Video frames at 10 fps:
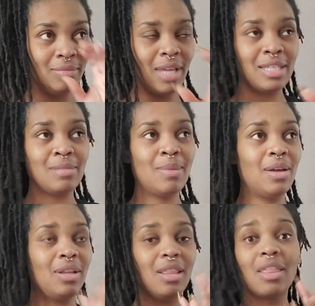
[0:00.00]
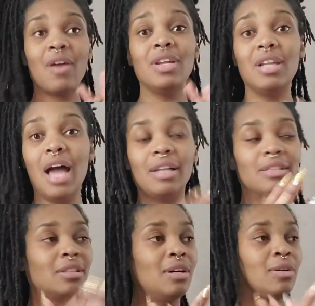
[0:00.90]
I smelled it,
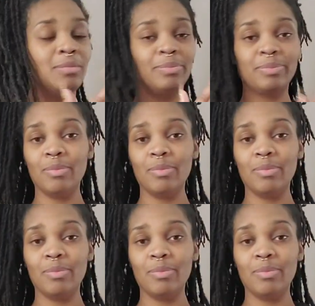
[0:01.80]
$30. Oh,